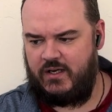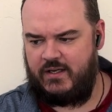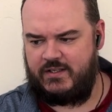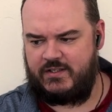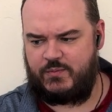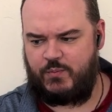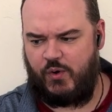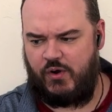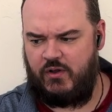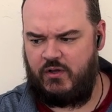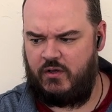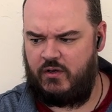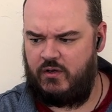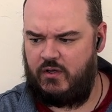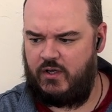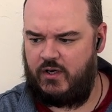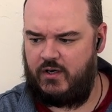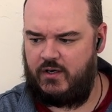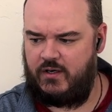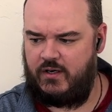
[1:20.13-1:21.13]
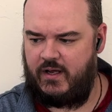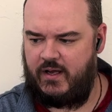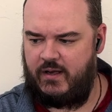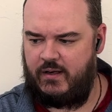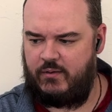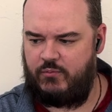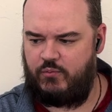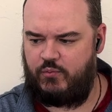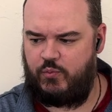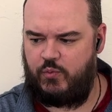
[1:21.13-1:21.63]
spoiler alert,
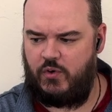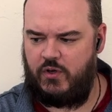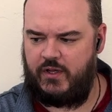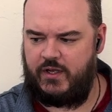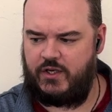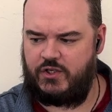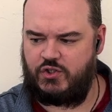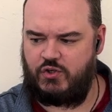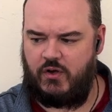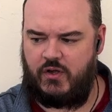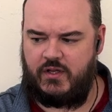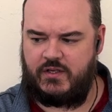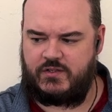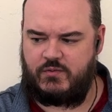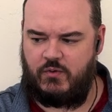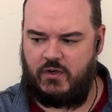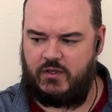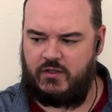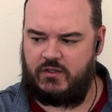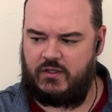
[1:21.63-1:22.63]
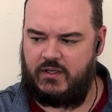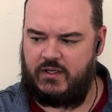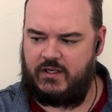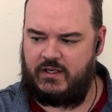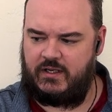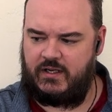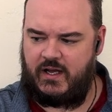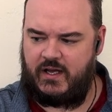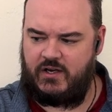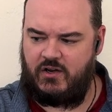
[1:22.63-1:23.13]
I really enjoy this one.
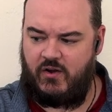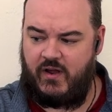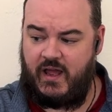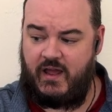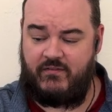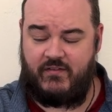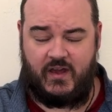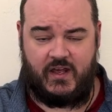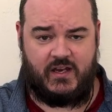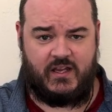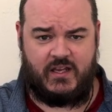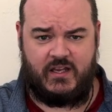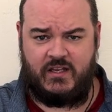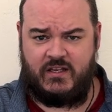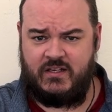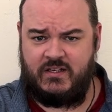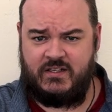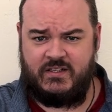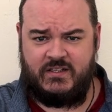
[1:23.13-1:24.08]
I don't have any